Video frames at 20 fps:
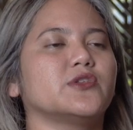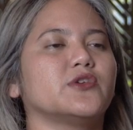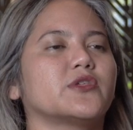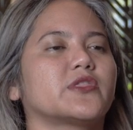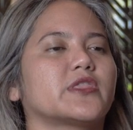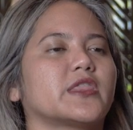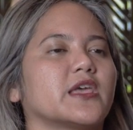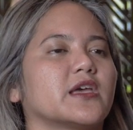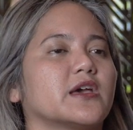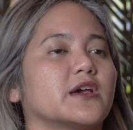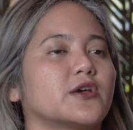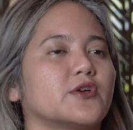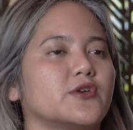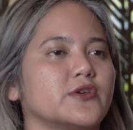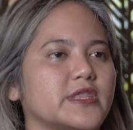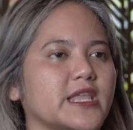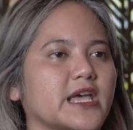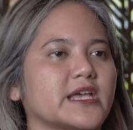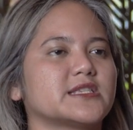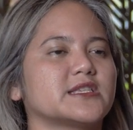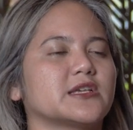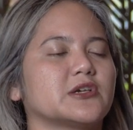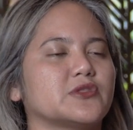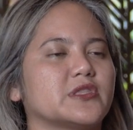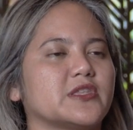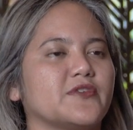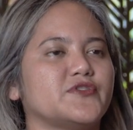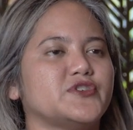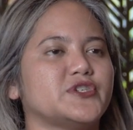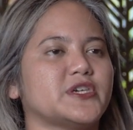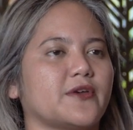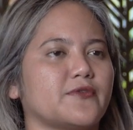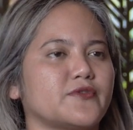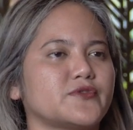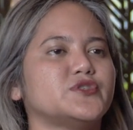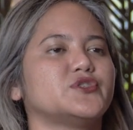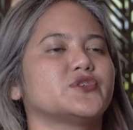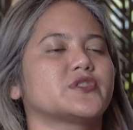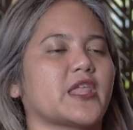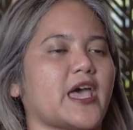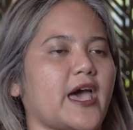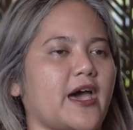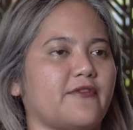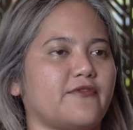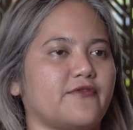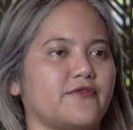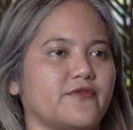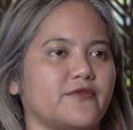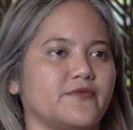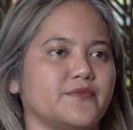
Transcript: do you think a good executive chef should have?